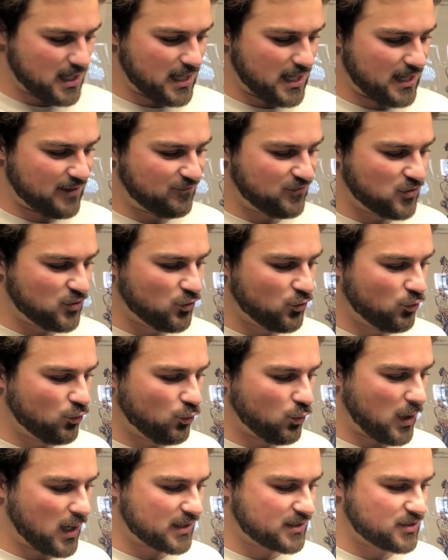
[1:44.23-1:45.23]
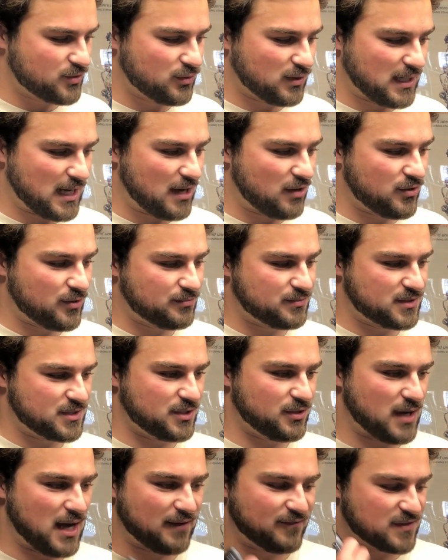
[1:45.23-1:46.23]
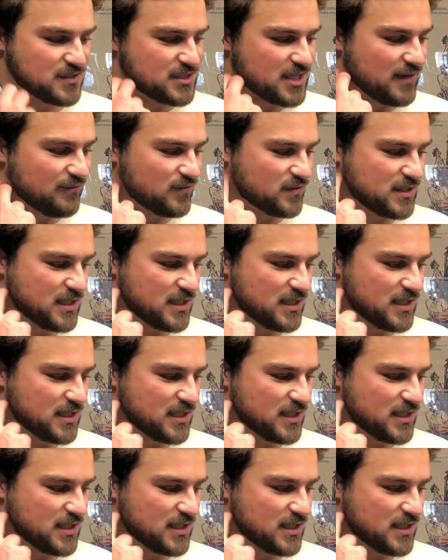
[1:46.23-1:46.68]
If you want to allow them to have a safer